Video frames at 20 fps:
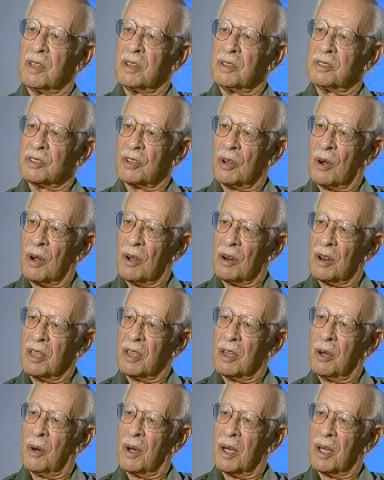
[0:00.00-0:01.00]
that's
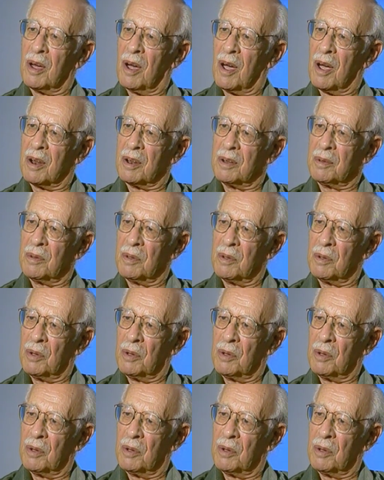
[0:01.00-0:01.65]
currently going on